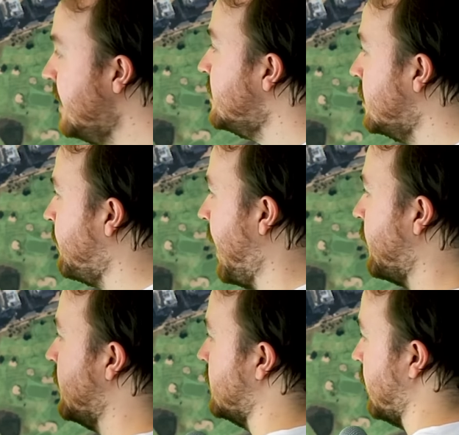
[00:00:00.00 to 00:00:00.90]
into the
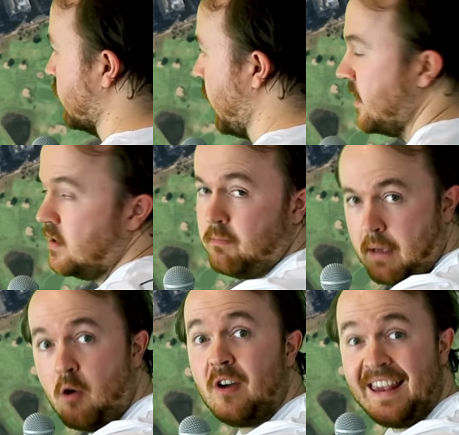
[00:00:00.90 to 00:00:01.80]
barriers right
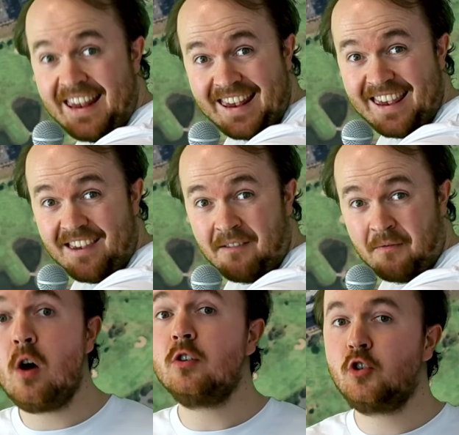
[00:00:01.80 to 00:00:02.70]
about here.
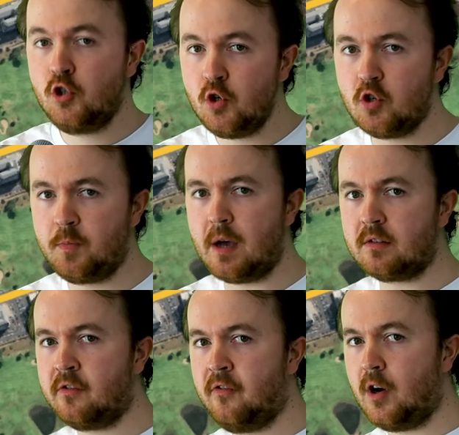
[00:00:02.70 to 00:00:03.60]
Cars should be able
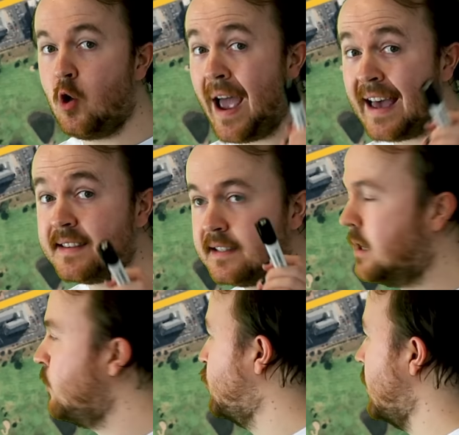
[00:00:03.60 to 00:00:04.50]
to follow and
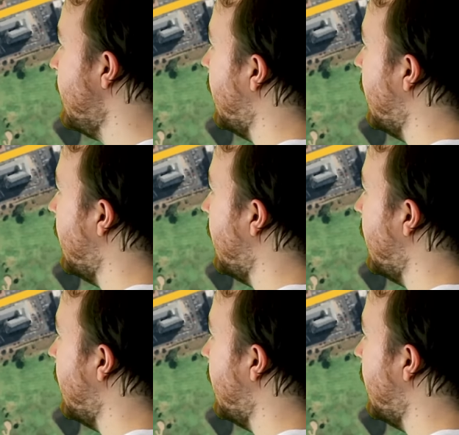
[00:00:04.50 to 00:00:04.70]
slipstream